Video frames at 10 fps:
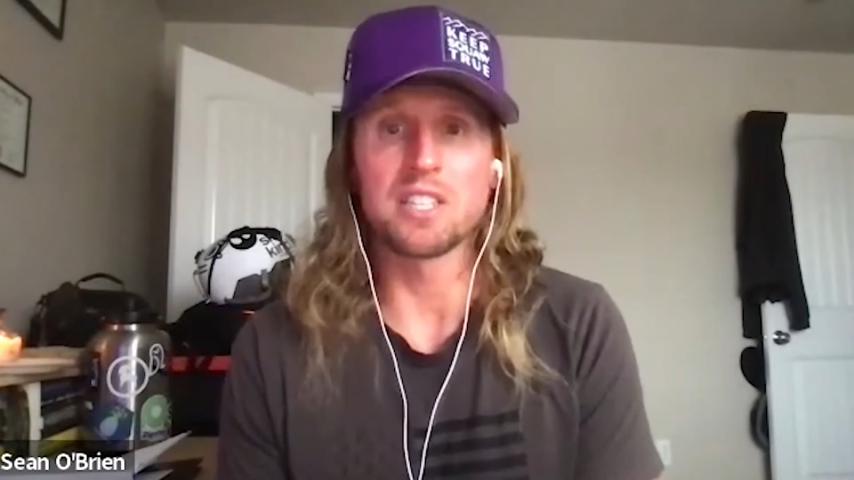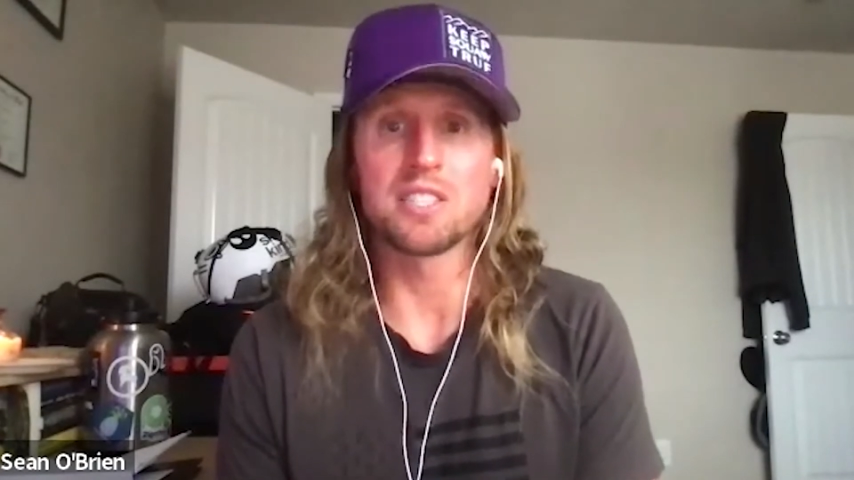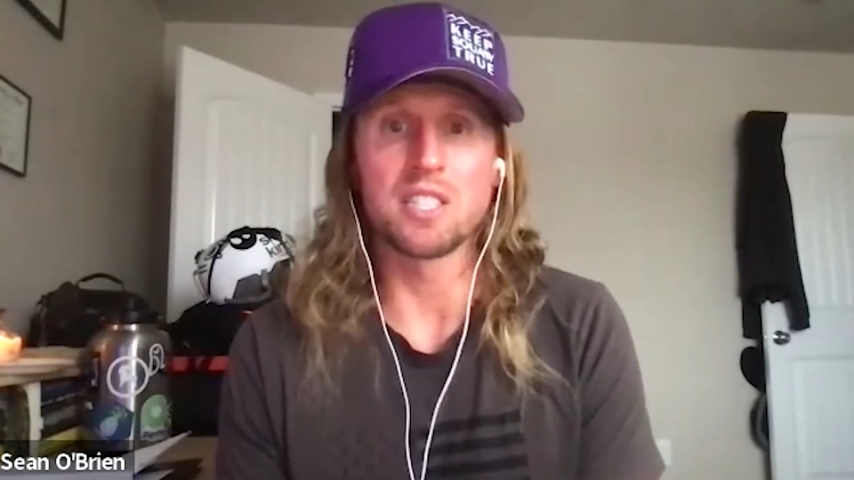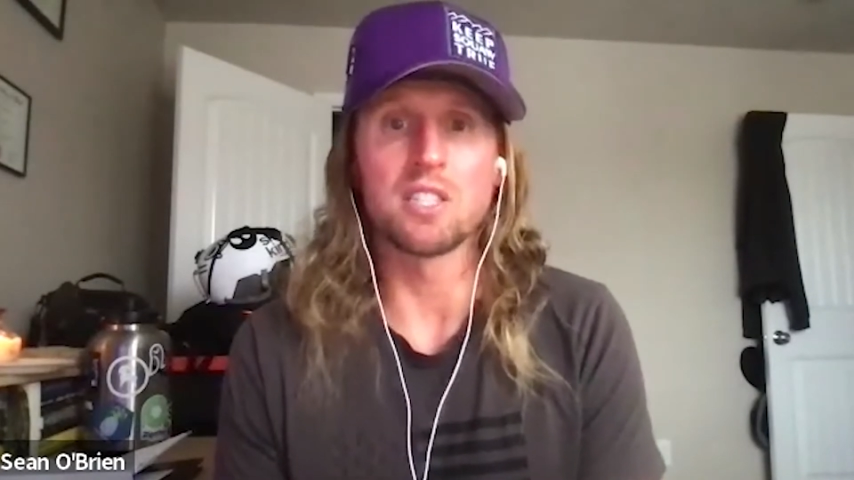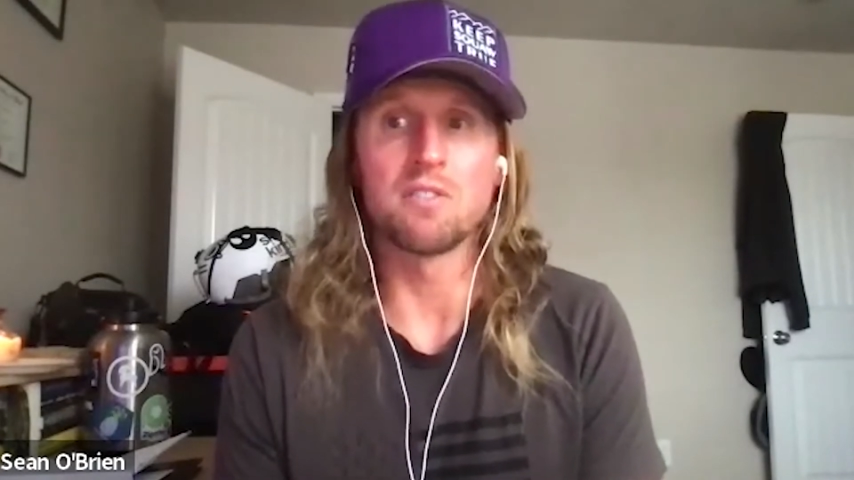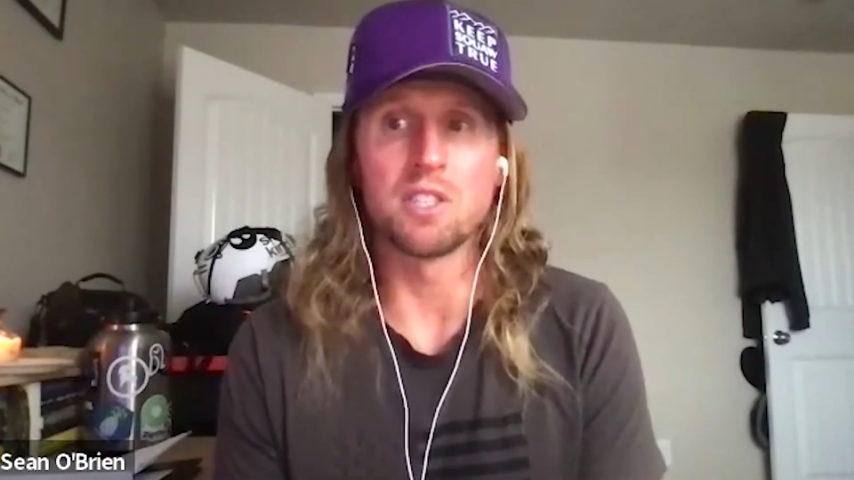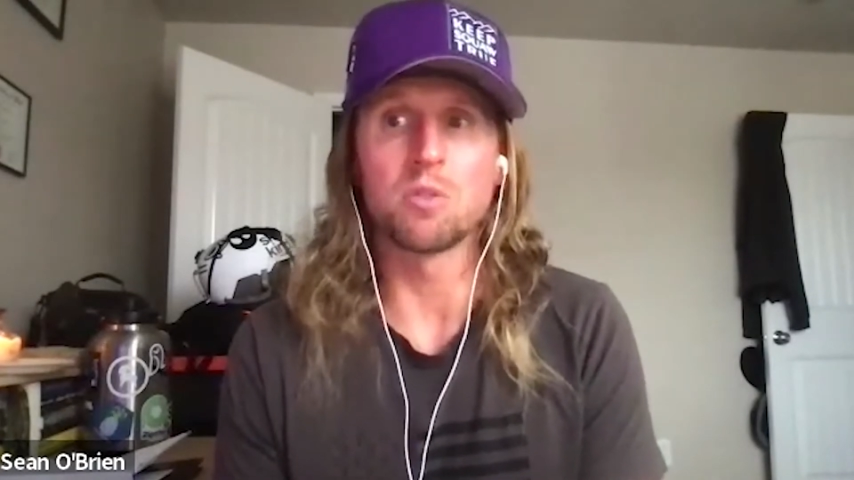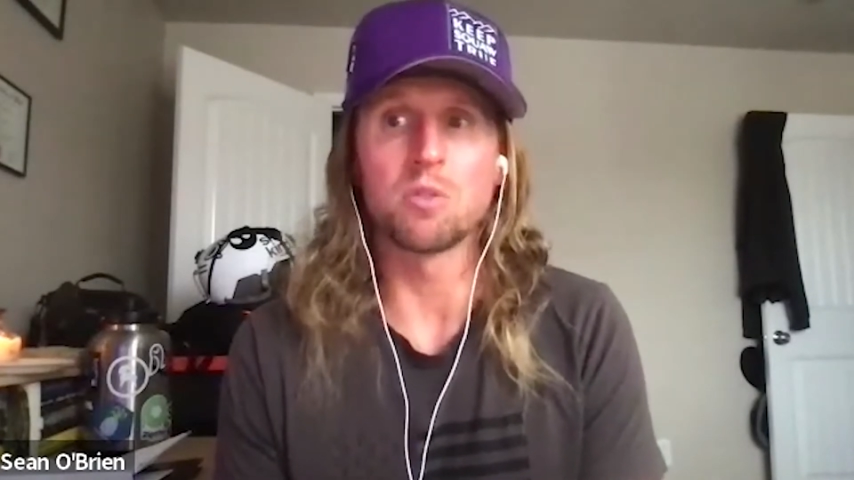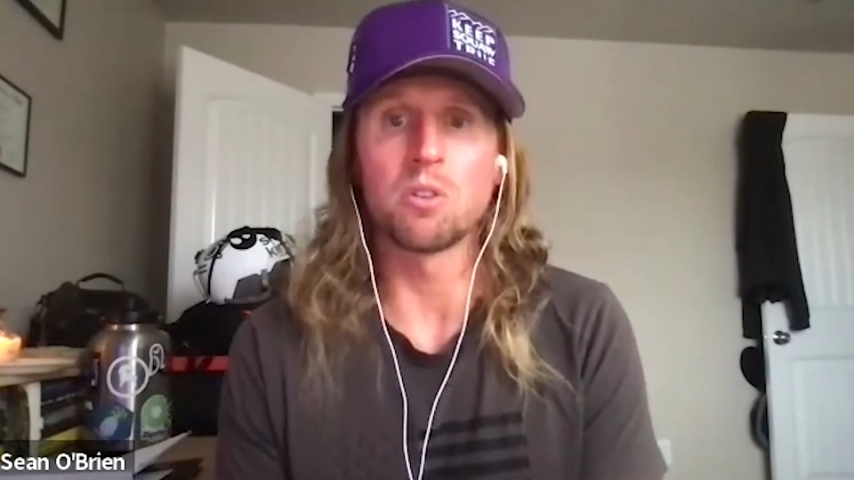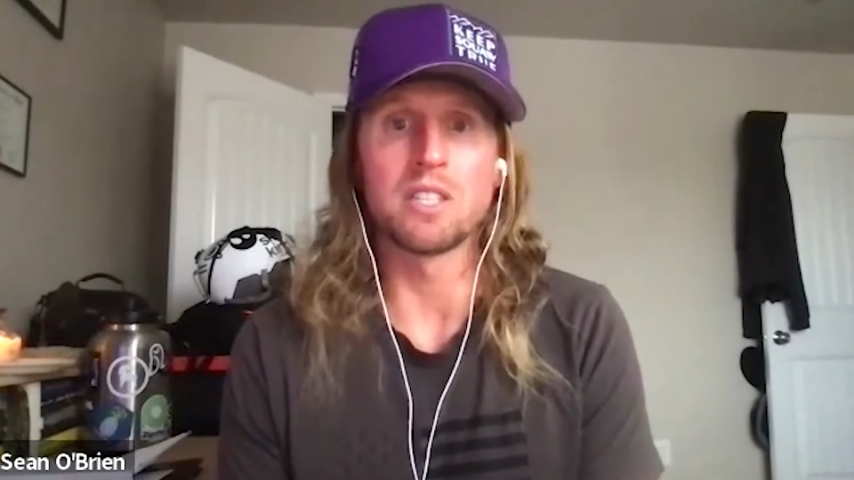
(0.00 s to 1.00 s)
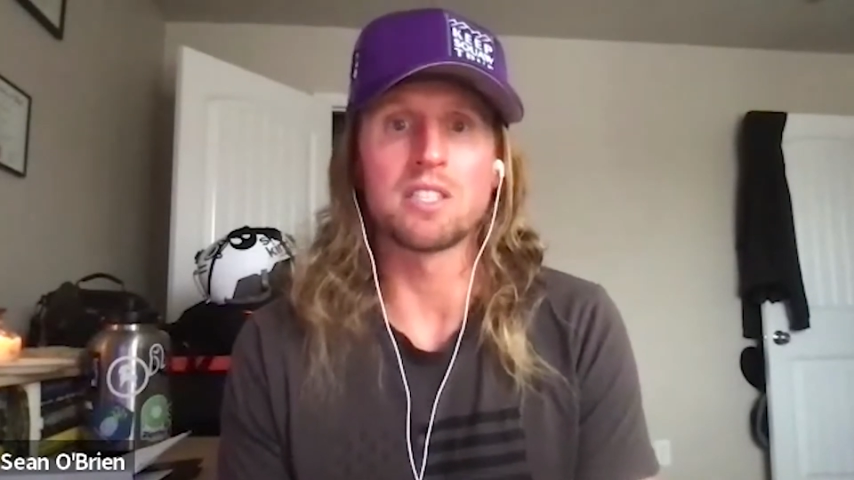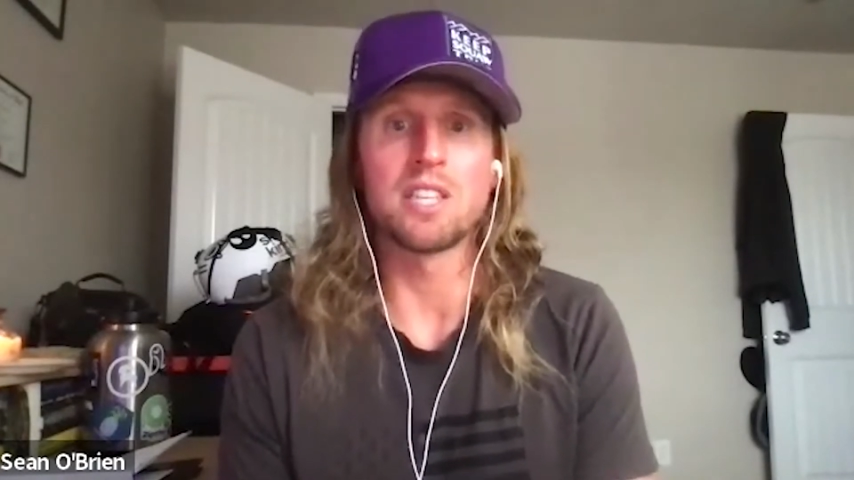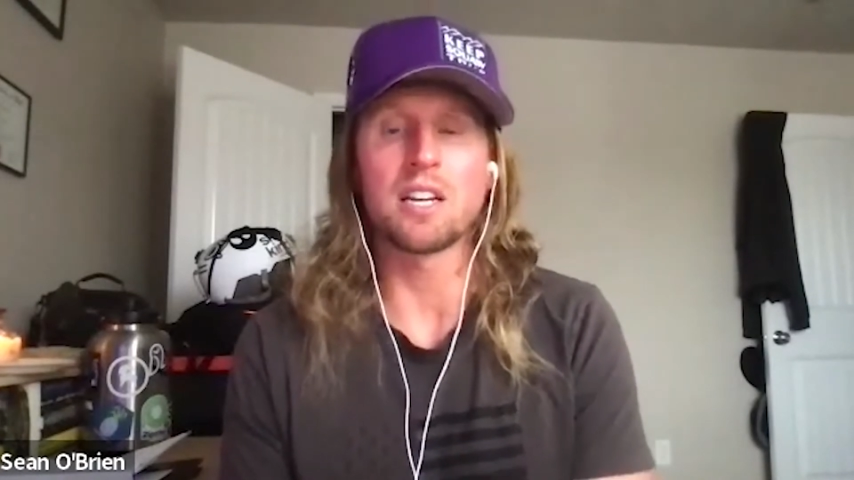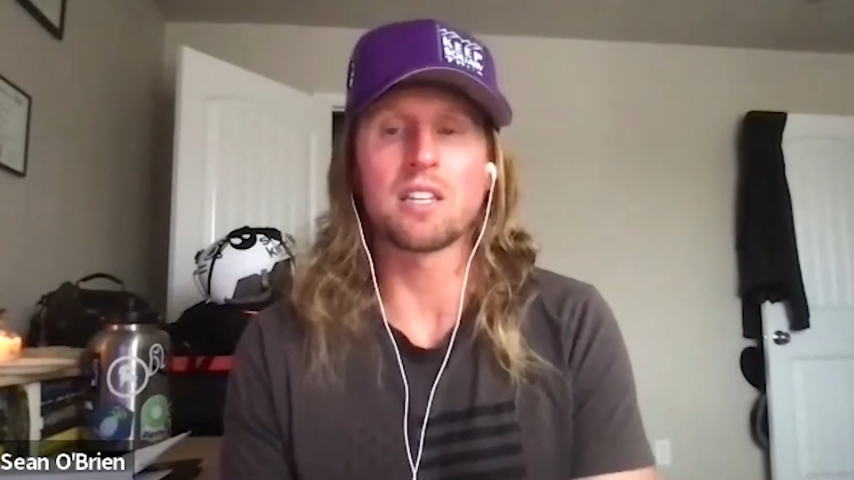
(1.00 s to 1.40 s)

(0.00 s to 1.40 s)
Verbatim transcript: as an individual in the tech